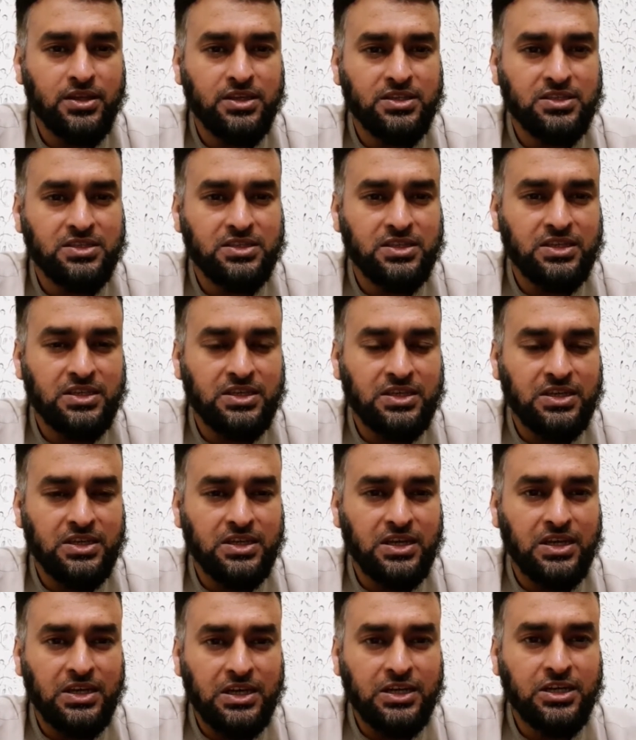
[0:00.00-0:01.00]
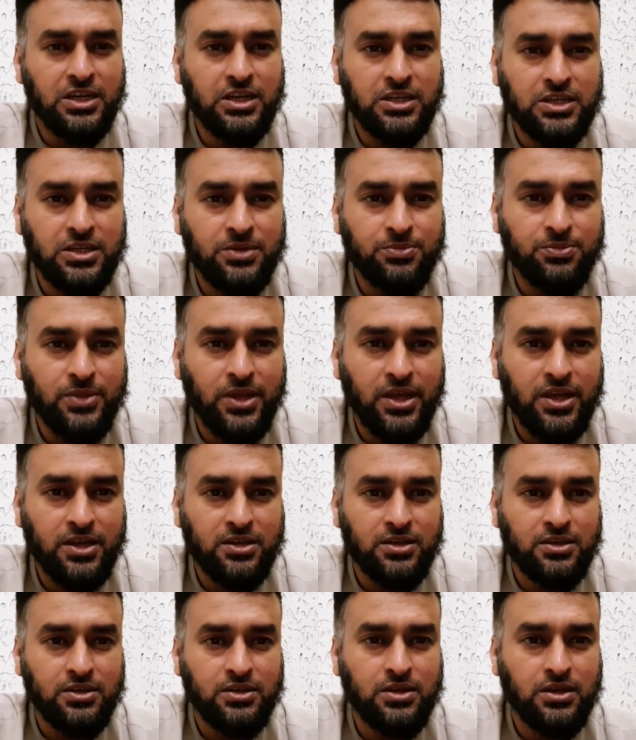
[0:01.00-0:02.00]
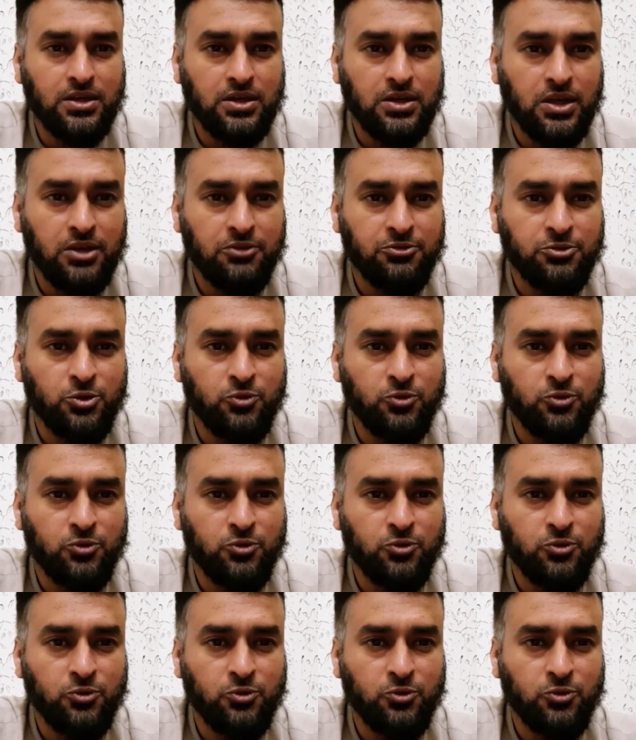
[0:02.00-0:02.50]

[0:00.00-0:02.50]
is a little tip that if